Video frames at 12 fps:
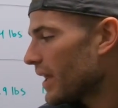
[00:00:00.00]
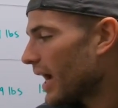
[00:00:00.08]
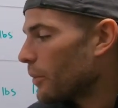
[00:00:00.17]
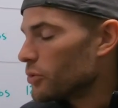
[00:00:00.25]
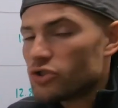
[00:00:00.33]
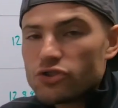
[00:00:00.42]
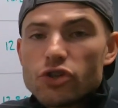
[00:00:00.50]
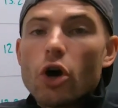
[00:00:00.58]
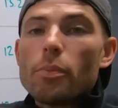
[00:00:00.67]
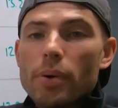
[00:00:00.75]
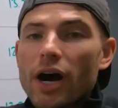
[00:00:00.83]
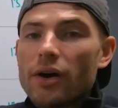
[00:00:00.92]
I was so
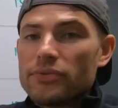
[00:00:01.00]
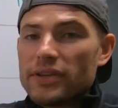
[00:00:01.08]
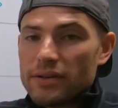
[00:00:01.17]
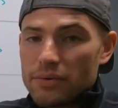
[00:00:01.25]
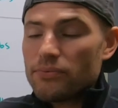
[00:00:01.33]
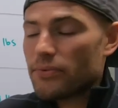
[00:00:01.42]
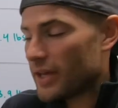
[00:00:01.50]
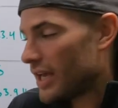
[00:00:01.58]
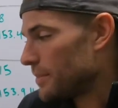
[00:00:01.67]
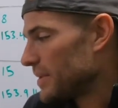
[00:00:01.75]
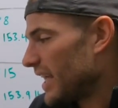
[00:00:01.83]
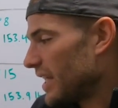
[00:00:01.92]
puffy and
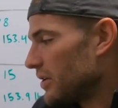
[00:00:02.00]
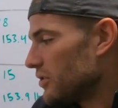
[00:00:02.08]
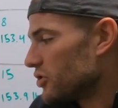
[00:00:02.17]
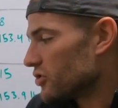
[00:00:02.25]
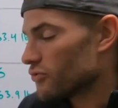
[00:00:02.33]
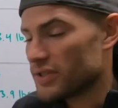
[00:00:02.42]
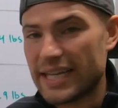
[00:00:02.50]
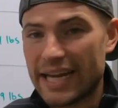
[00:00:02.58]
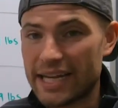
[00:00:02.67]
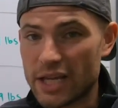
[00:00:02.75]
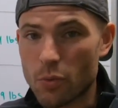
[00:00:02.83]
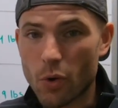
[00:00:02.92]
inflamed and just
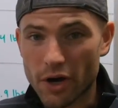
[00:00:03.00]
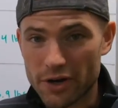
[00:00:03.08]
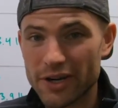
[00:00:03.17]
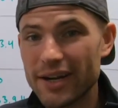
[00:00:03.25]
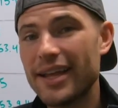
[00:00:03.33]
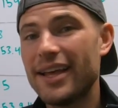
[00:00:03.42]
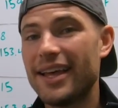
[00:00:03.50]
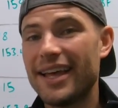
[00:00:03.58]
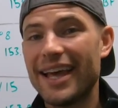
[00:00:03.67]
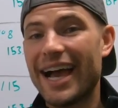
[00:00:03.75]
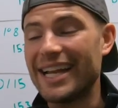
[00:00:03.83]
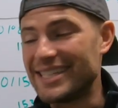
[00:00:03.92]
retaining water.
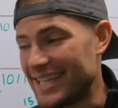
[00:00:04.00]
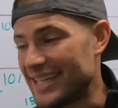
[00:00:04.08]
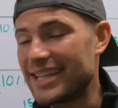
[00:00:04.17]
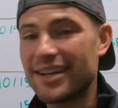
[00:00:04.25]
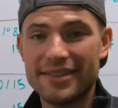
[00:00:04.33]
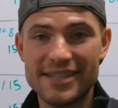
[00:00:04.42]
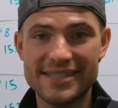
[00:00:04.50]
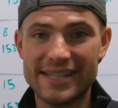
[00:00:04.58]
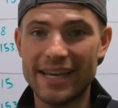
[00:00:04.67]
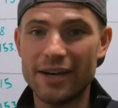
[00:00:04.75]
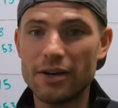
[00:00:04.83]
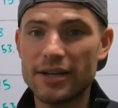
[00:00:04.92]
I did get on the
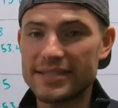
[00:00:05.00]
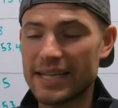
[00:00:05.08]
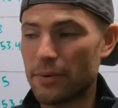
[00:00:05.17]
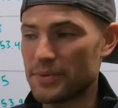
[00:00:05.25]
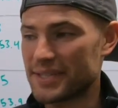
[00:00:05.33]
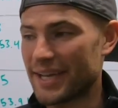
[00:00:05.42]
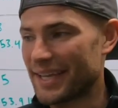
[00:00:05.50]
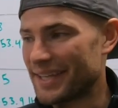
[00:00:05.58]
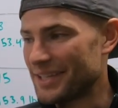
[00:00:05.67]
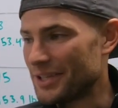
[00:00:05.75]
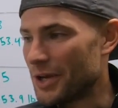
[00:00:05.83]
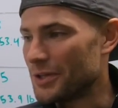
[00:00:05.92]
scale because I was like,
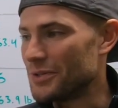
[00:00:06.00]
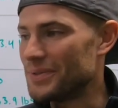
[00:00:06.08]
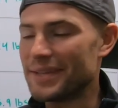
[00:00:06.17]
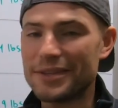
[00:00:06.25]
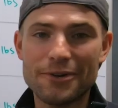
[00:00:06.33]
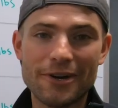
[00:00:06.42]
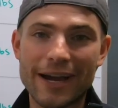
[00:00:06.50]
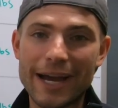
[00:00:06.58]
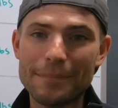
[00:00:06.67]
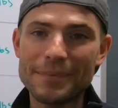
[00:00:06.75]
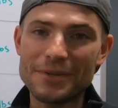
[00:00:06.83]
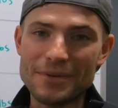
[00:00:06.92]
you did the
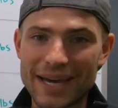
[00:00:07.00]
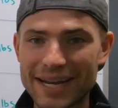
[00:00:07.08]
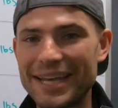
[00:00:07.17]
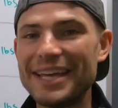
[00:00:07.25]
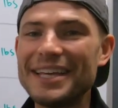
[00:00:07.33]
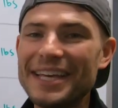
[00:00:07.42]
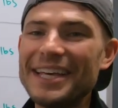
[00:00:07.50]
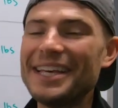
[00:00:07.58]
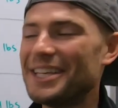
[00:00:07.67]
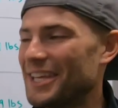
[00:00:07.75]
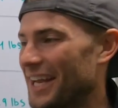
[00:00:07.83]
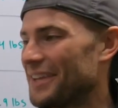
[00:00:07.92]
crime. You gotta
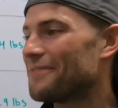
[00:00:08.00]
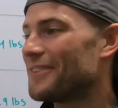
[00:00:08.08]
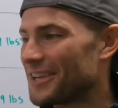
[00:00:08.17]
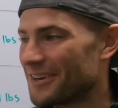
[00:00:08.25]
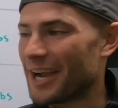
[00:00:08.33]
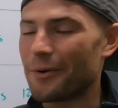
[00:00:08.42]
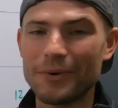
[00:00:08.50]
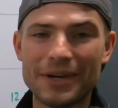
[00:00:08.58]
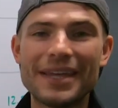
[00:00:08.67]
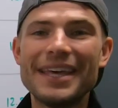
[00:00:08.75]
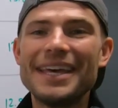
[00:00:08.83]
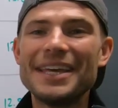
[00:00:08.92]
figure out
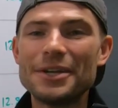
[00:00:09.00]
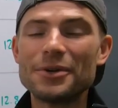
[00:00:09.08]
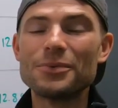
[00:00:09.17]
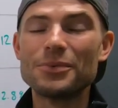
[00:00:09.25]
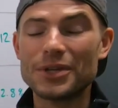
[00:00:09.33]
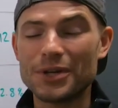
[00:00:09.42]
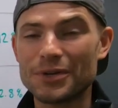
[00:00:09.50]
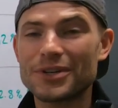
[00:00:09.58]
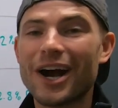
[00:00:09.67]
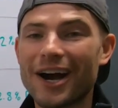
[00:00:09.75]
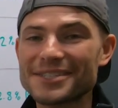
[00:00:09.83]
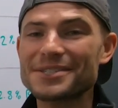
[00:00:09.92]
what your
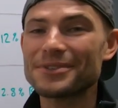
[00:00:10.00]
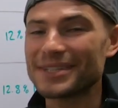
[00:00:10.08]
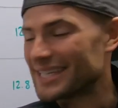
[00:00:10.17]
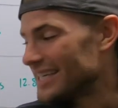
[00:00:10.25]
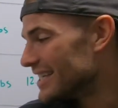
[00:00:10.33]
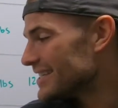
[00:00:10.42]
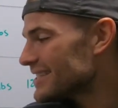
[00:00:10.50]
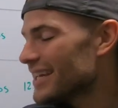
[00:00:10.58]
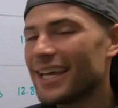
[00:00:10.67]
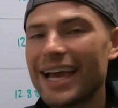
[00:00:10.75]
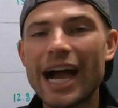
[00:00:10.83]
cost really is.